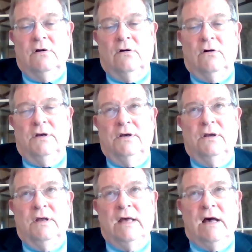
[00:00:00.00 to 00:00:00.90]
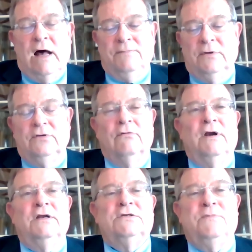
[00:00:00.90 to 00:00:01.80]
on optic
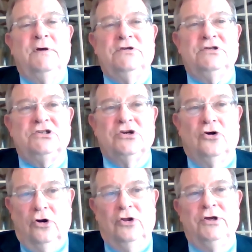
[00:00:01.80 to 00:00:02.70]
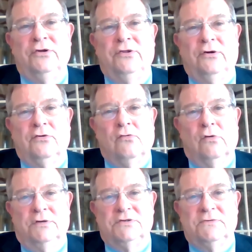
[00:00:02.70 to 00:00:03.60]
neuritis patients earlier in their
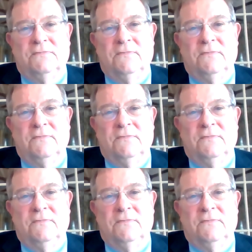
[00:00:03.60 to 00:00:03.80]
course.